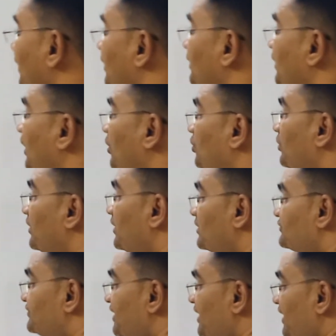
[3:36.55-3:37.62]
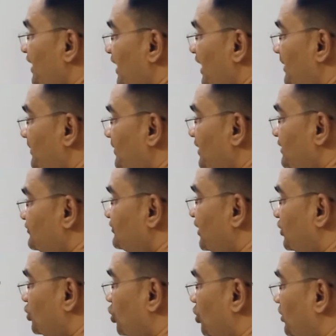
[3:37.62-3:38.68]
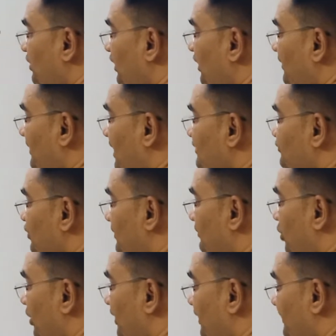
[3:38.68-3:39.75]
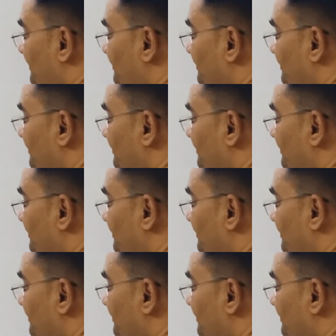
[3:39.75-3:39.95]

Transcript: Now say m is the total mass of body.